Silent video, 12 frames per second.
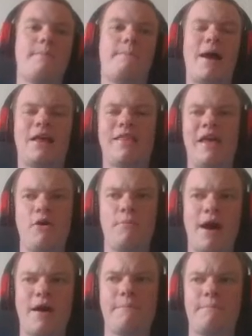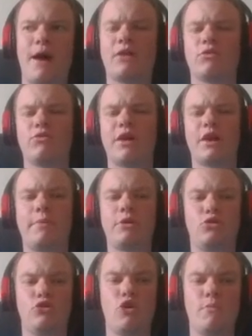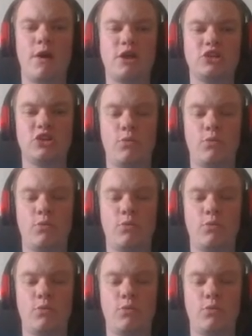by a little bit, but I don't think it'll be too much